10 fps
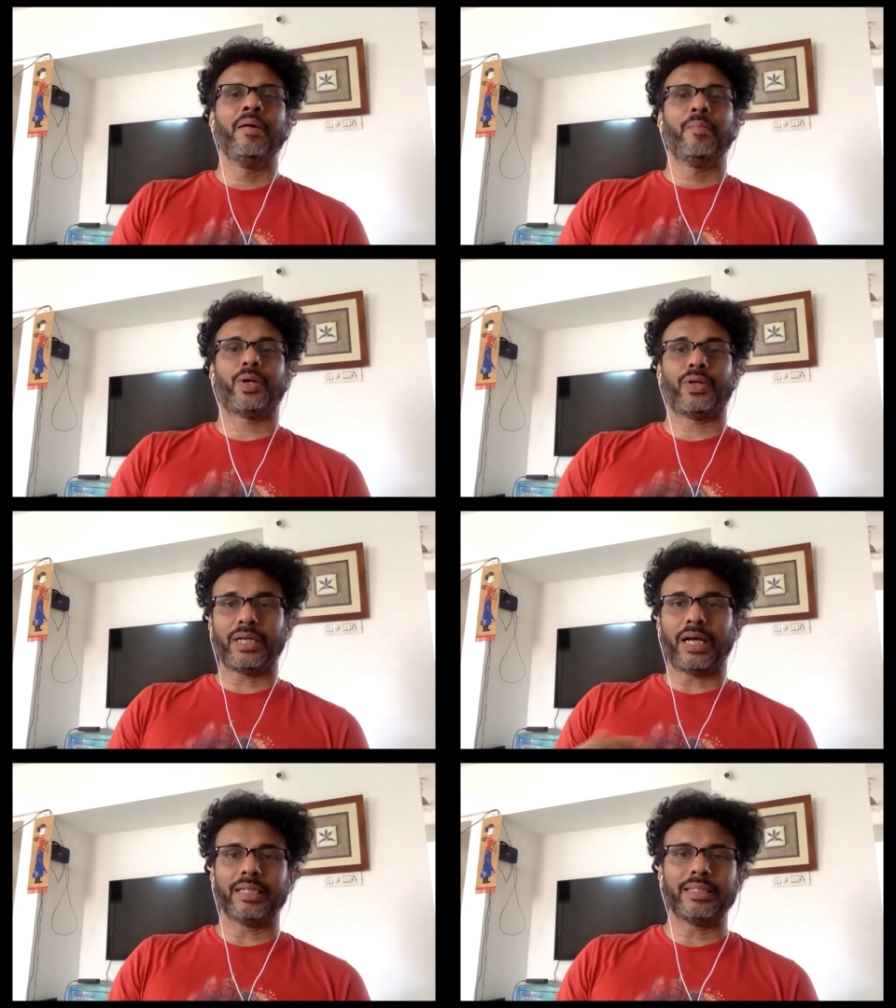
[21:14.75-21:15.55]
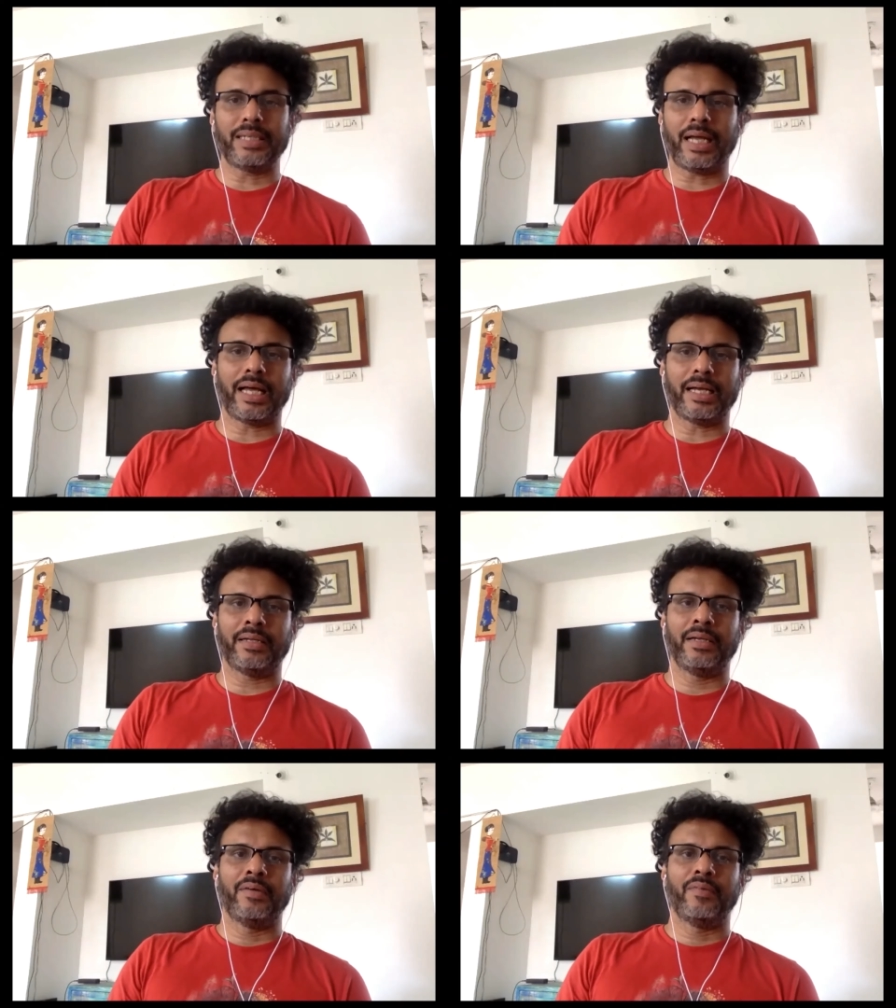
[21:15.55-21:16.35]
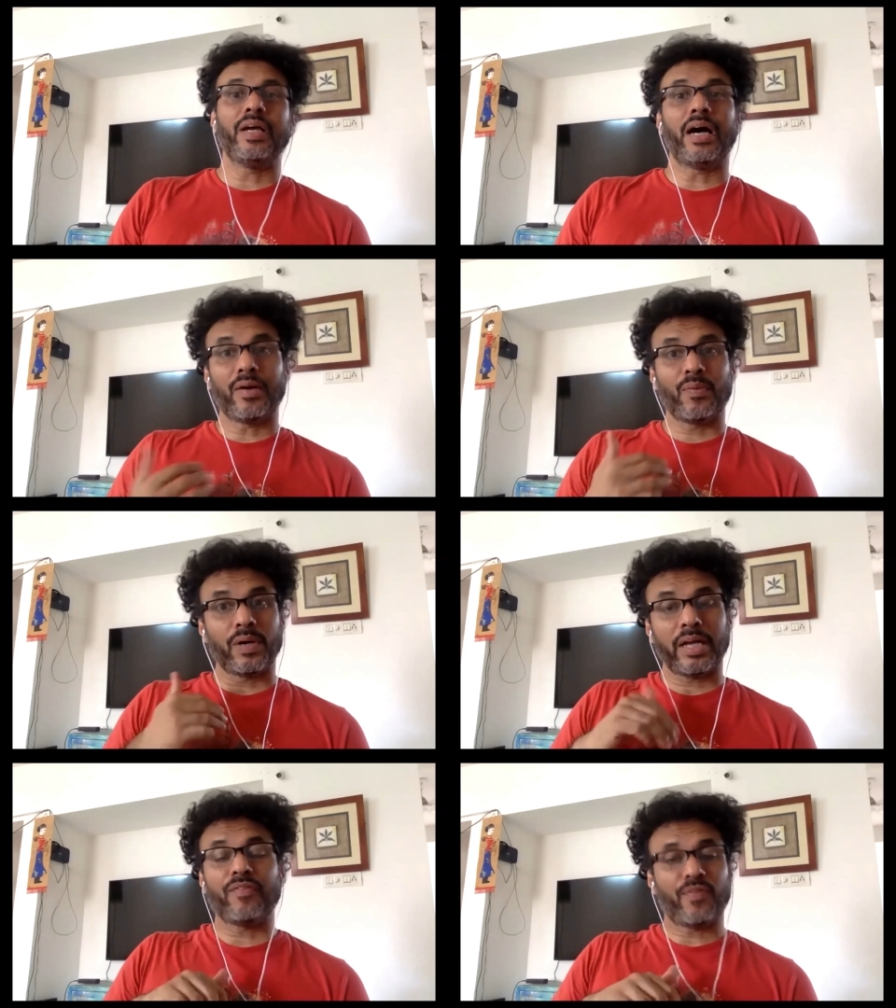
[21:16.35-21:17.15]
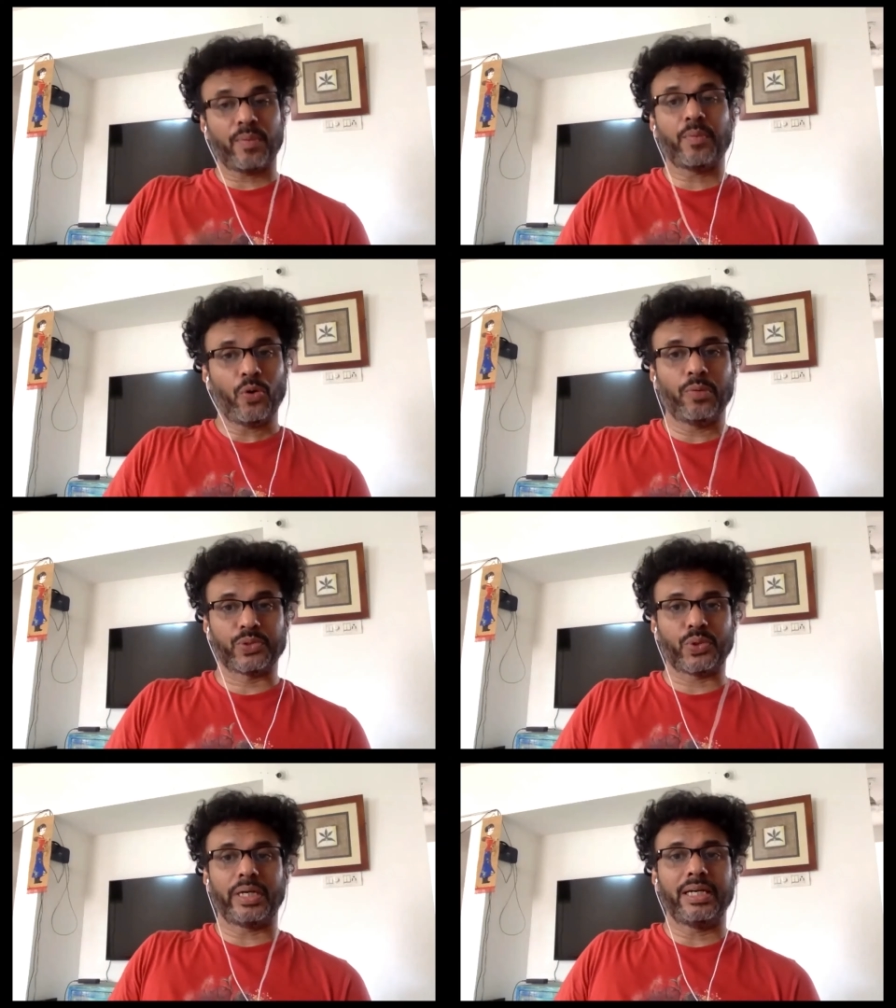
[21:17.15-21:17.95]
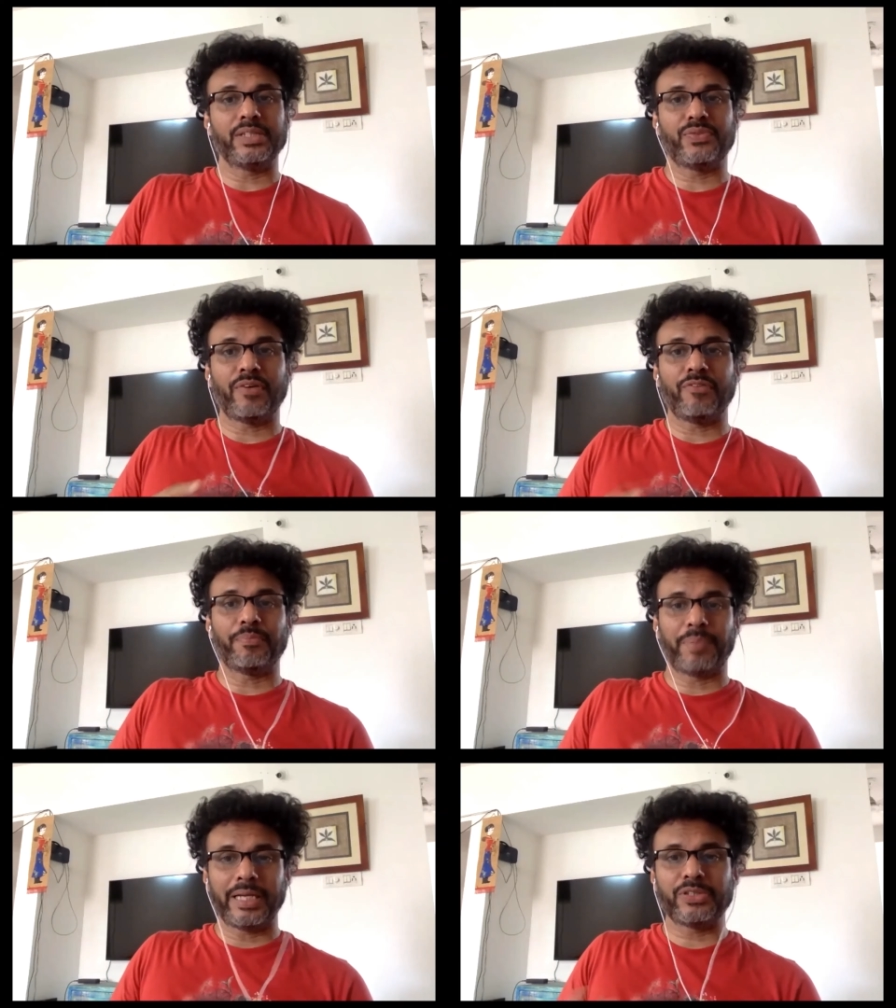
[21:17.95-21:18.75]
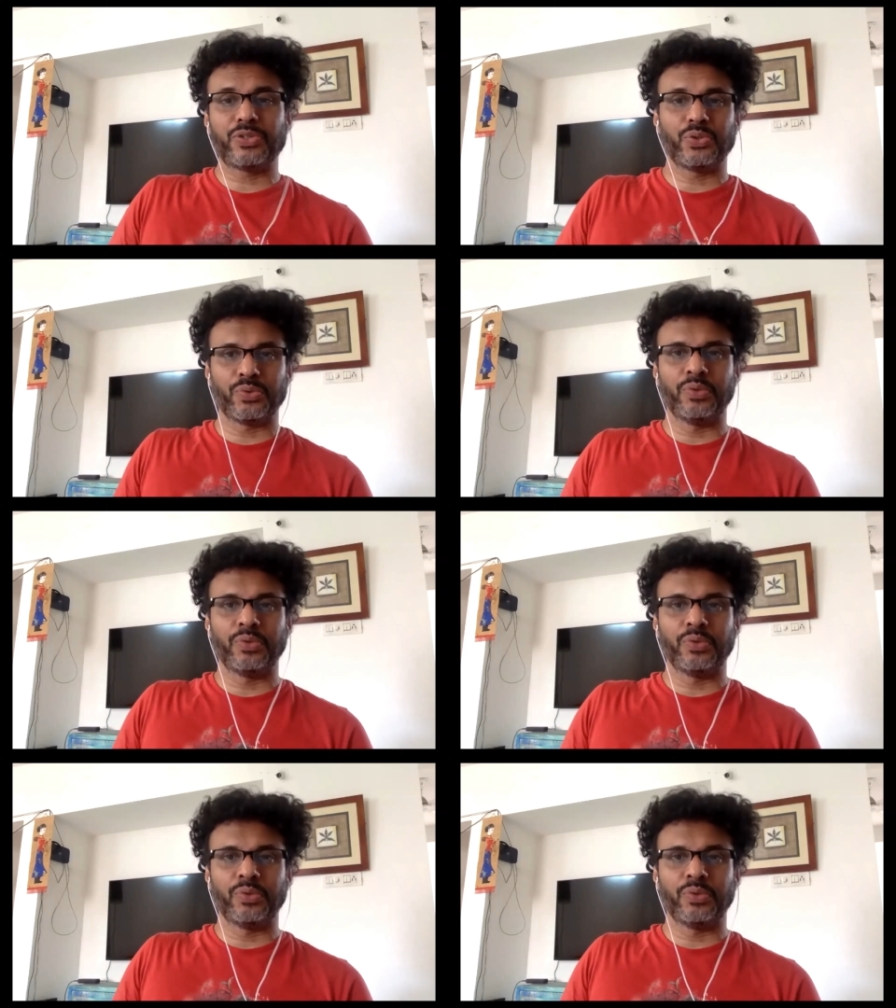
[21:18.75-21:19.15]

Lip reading: But on the other hand, we are working from home, so at least we have a place to